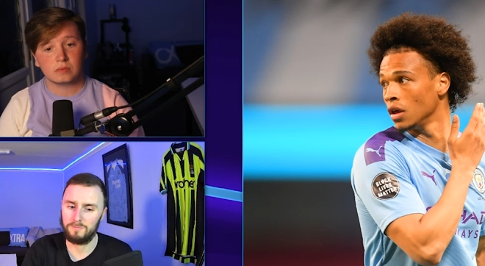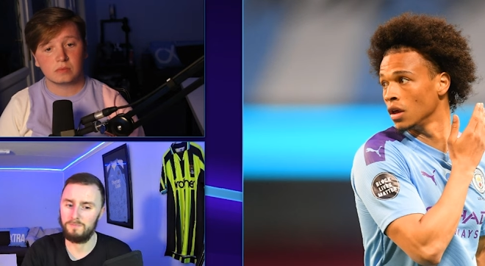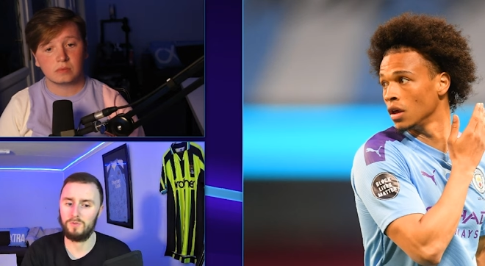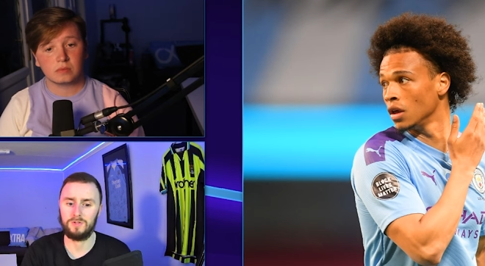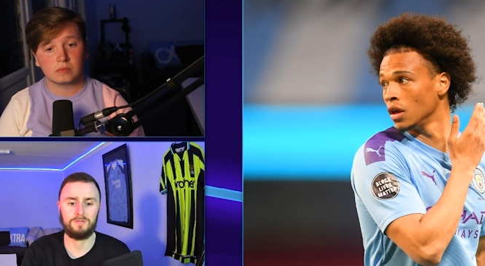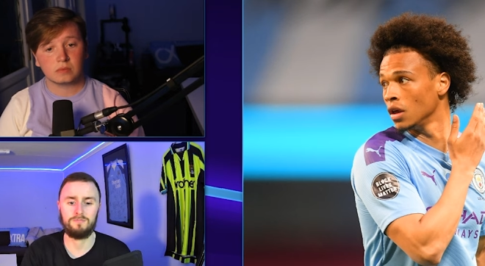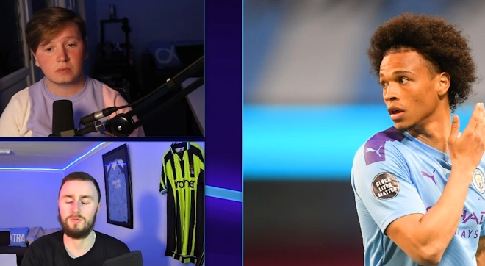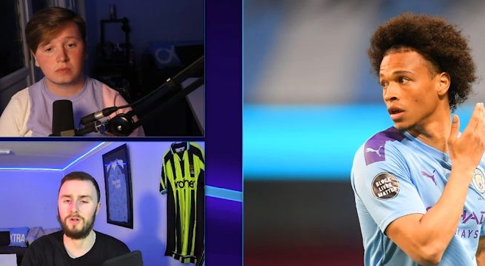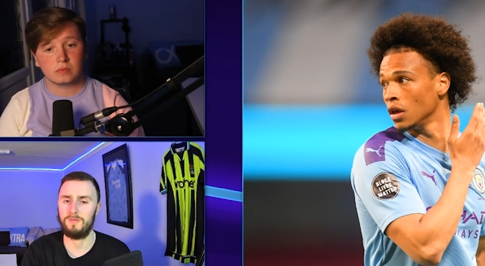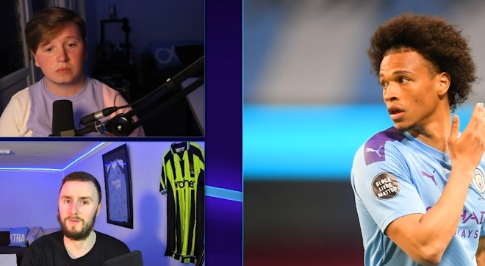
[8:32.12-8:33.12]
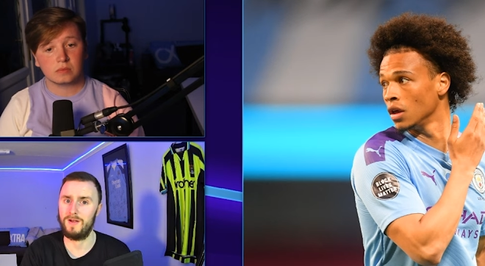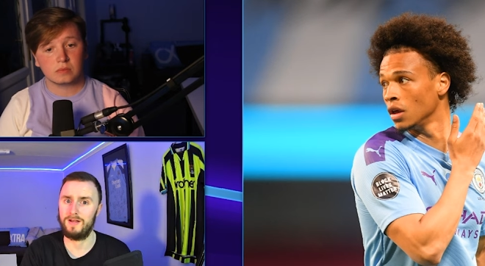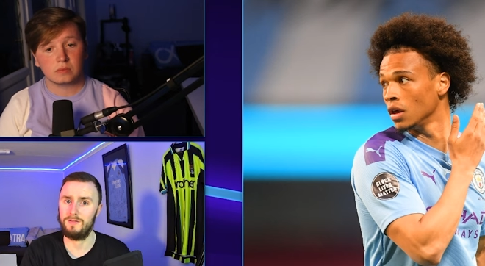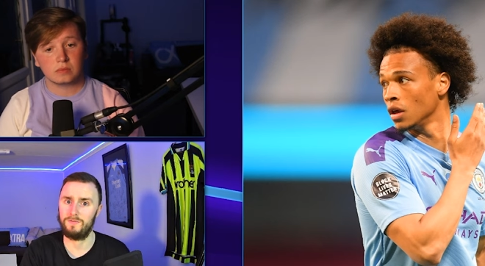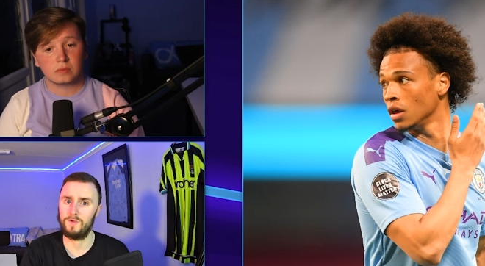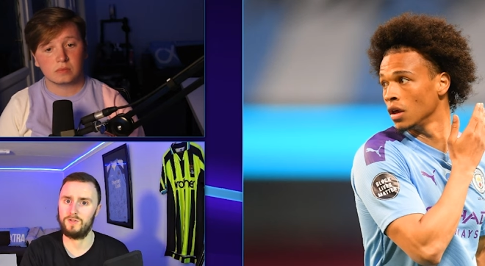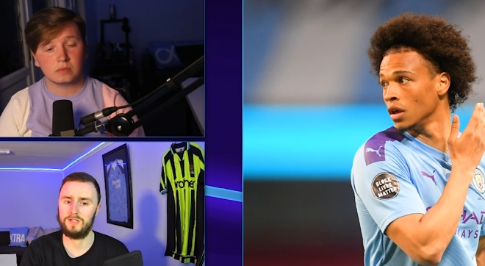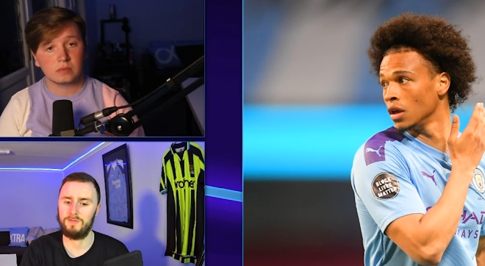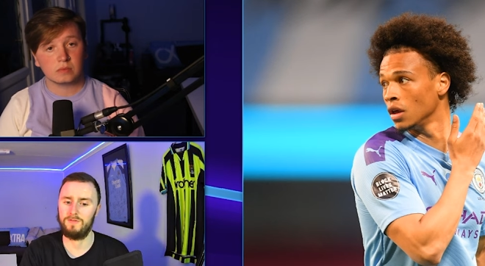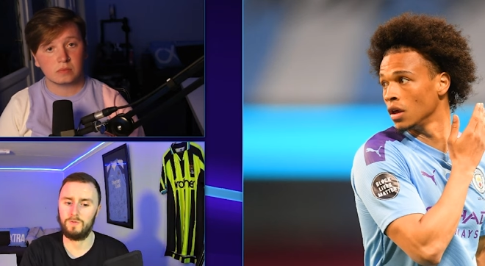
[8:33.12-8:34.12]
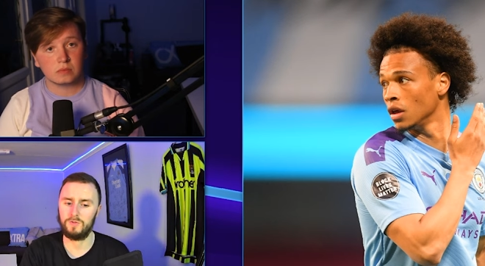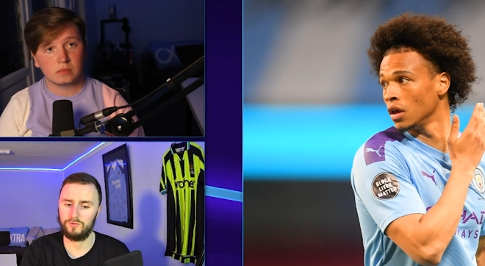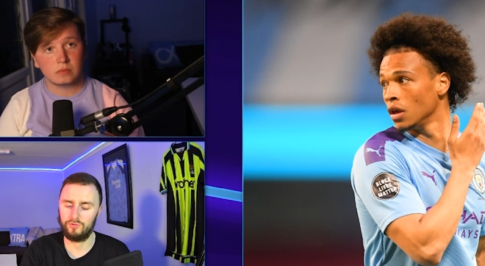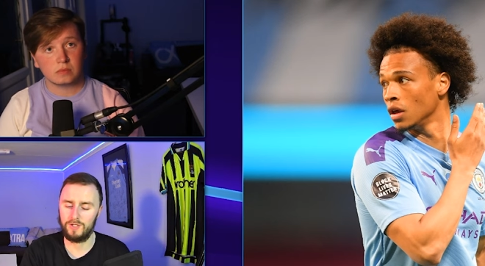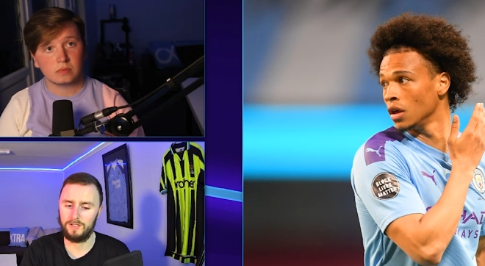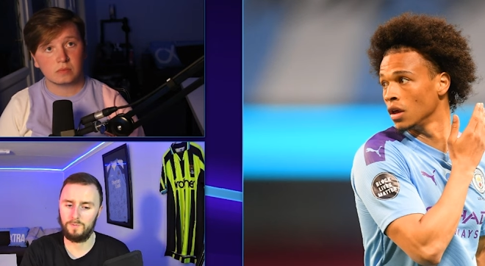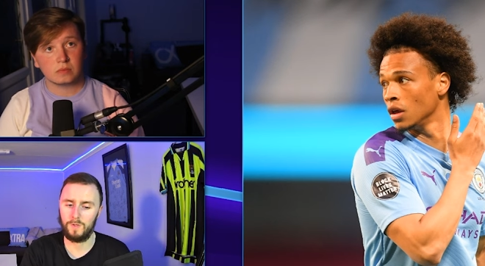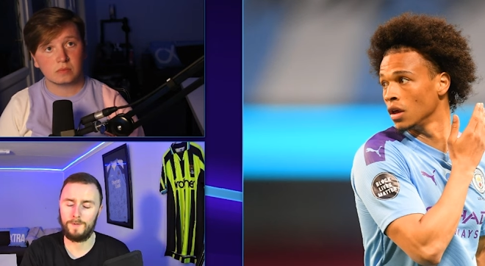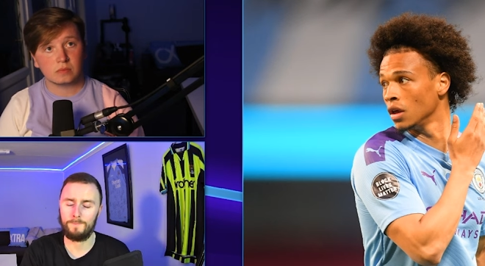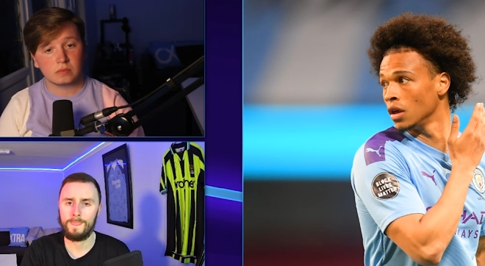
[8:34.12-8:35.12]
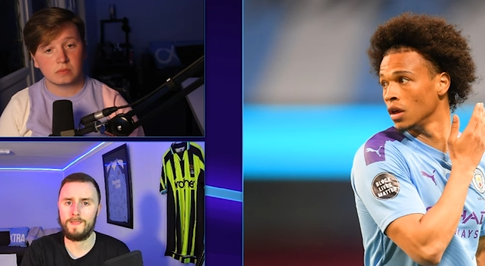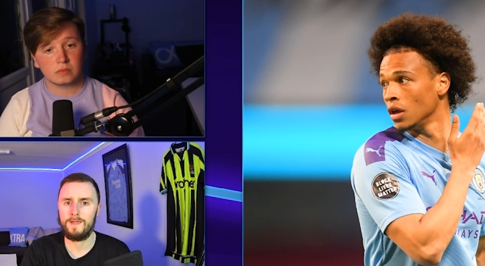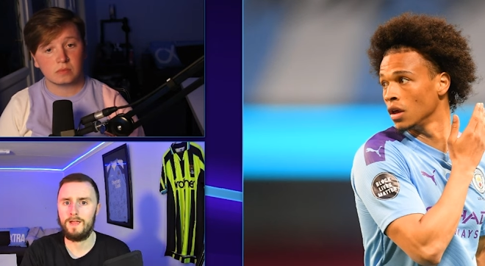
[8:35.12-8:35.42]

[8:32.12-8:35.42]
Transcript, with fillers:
Speaker 1: would, would put him anywhere near the first team if he wasn't training well.